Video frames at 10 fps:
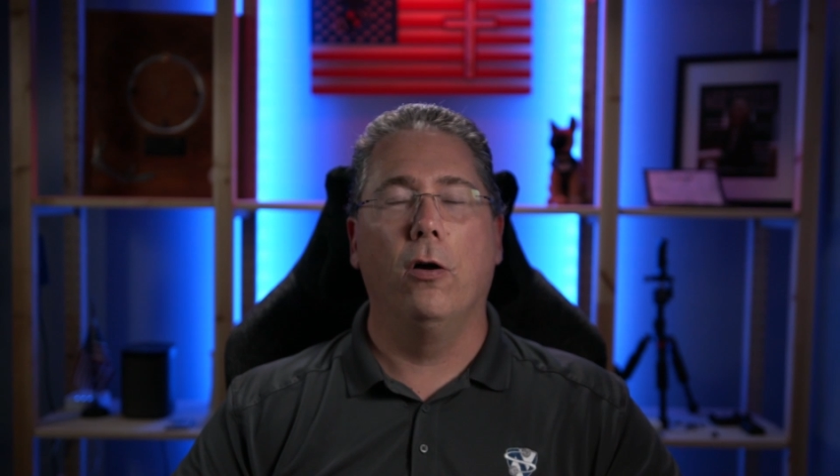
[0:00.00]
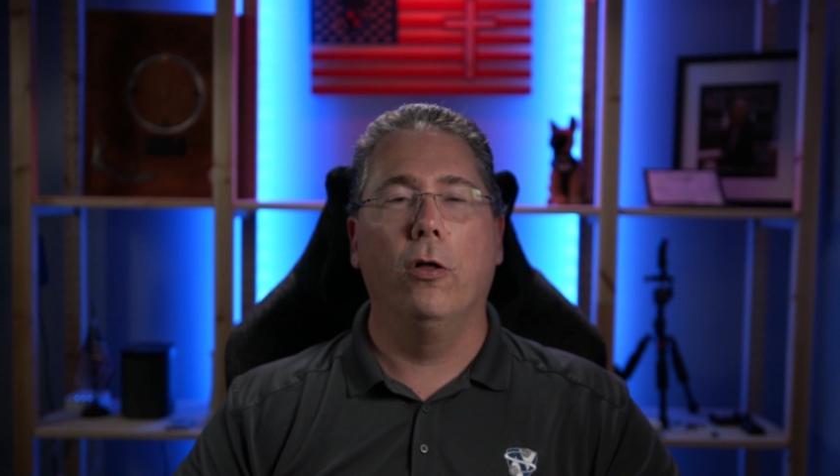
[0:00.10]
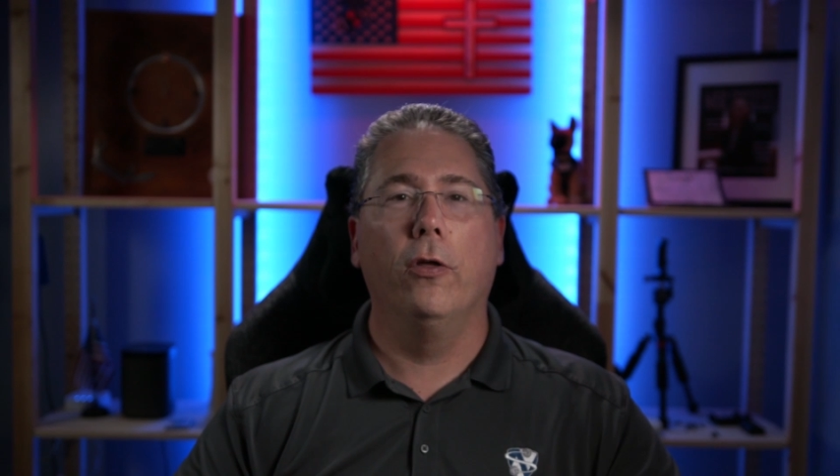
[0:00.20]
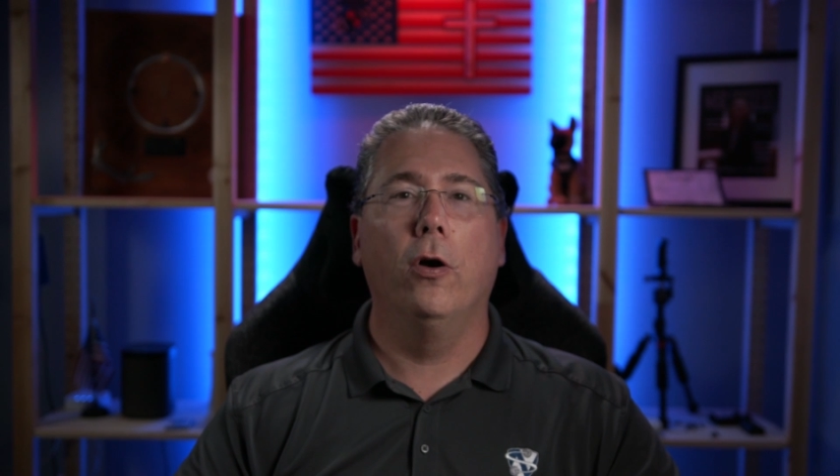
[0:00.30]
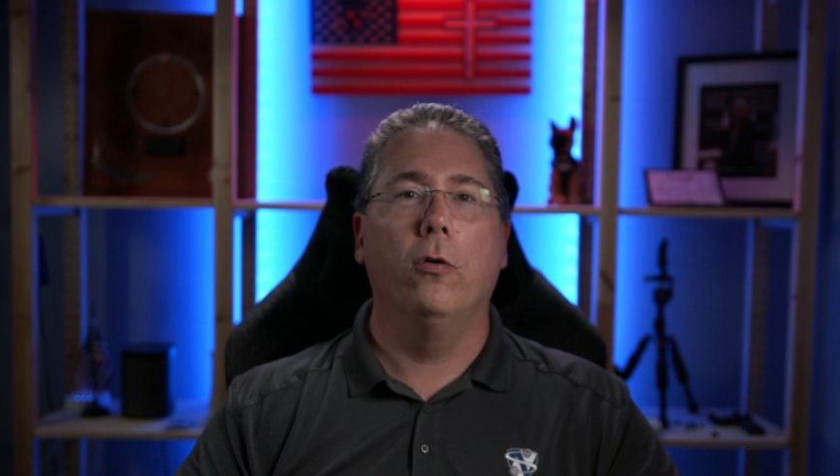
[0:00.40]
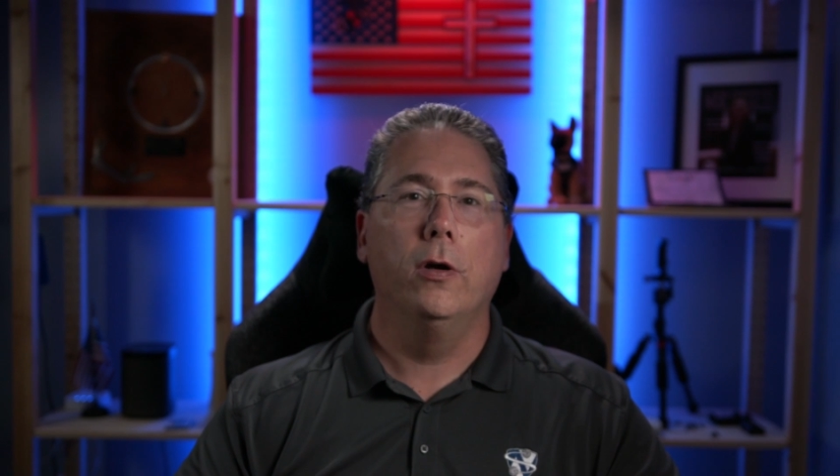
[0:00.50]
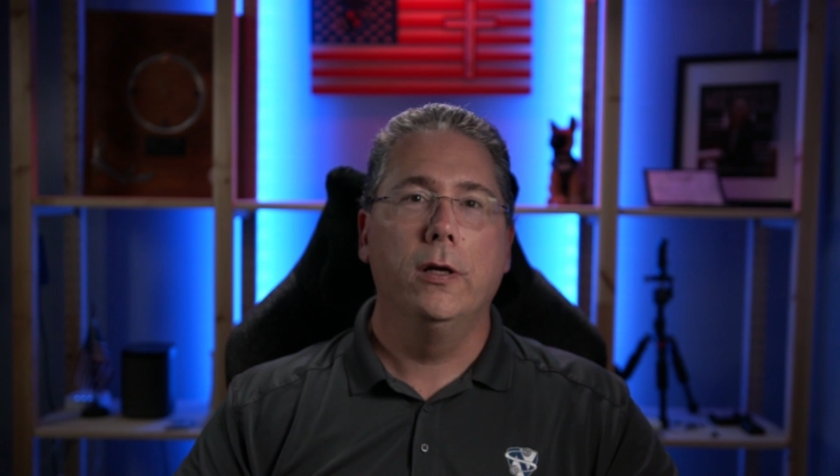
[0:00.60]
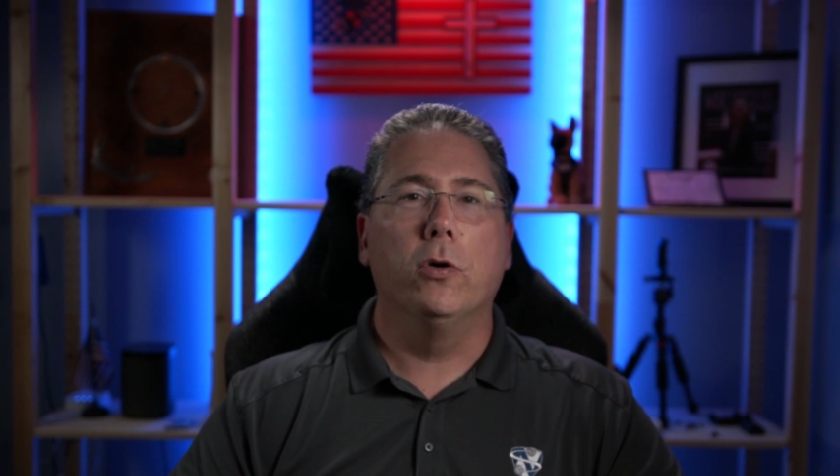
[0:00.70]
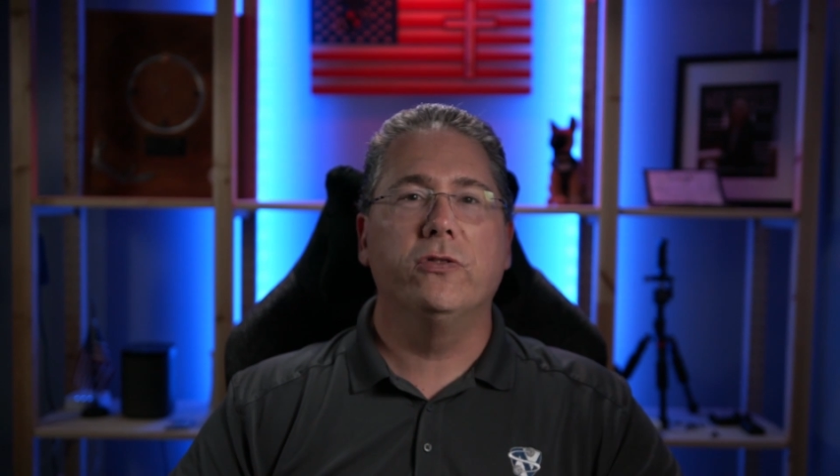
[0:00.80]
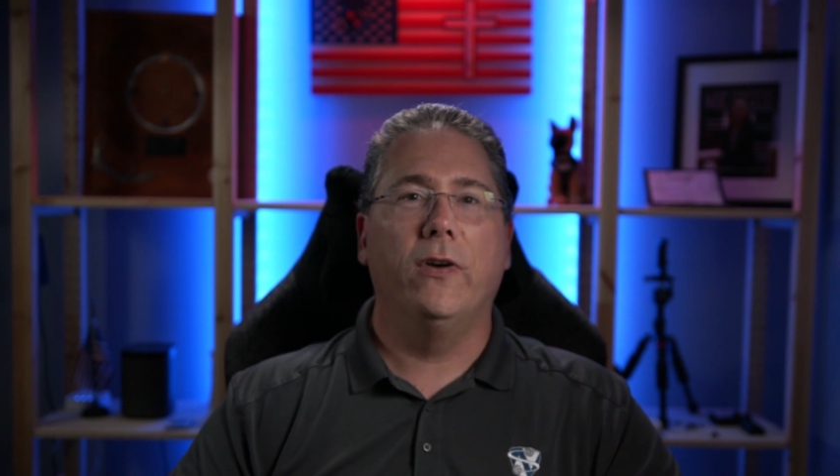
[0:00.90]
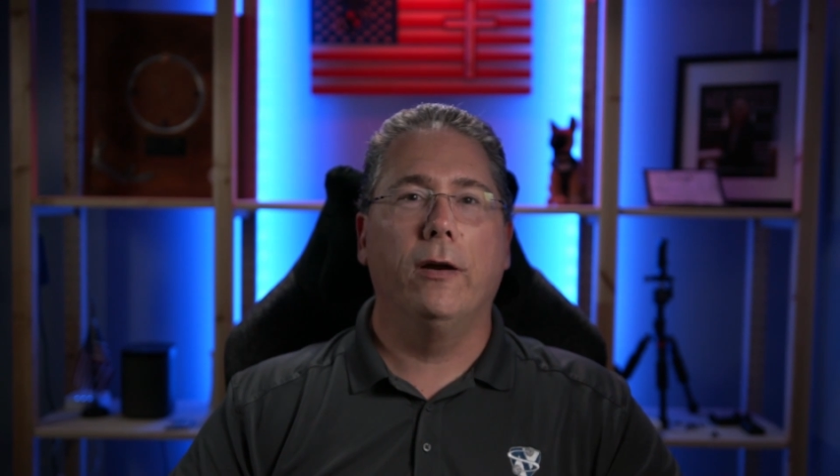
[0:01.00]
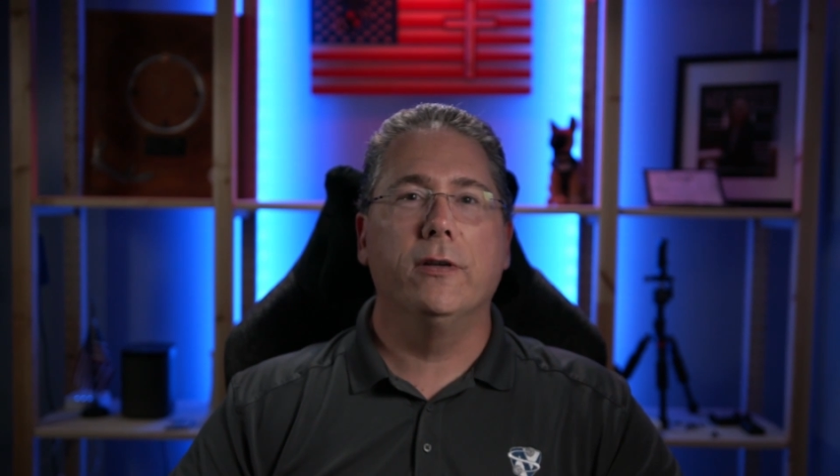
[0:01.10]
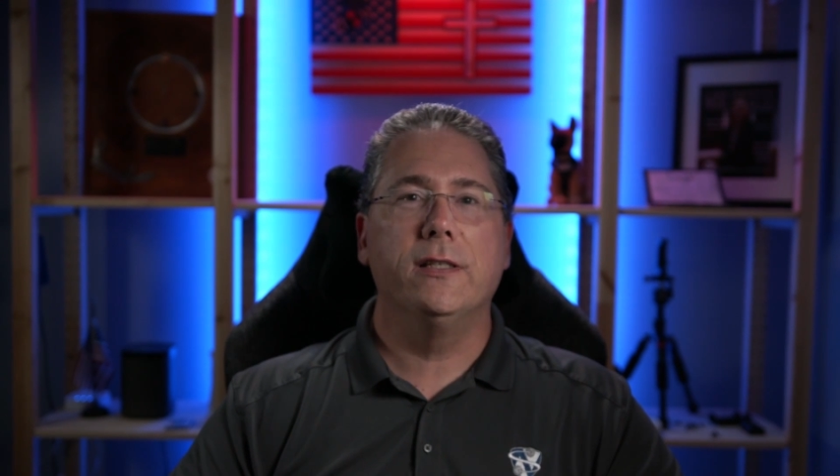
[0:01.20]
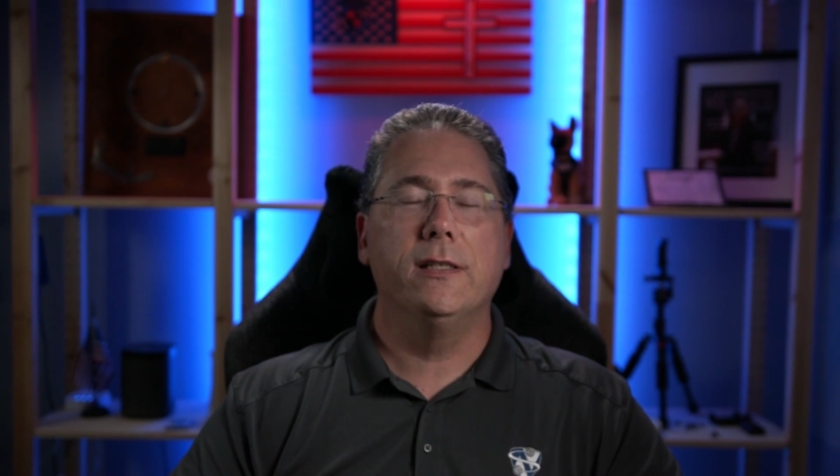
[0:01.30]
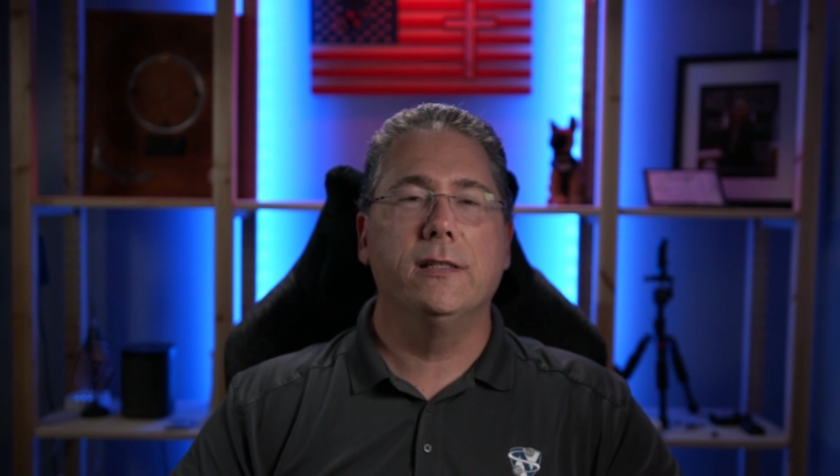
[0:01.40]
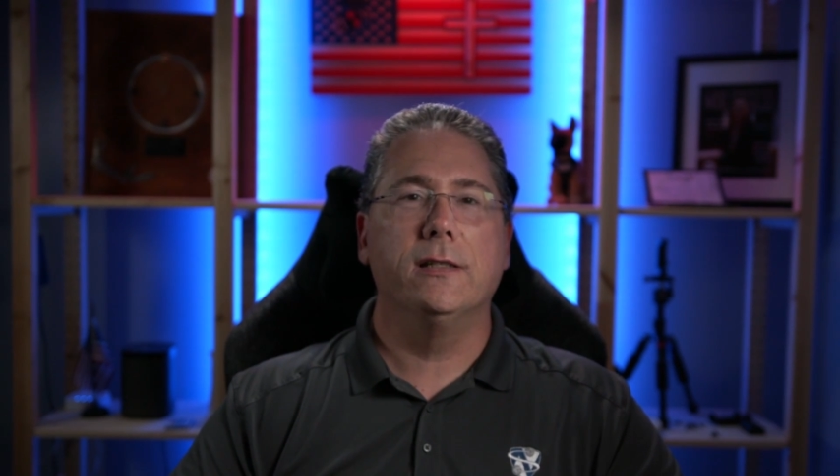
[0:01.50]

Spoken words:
although most viruses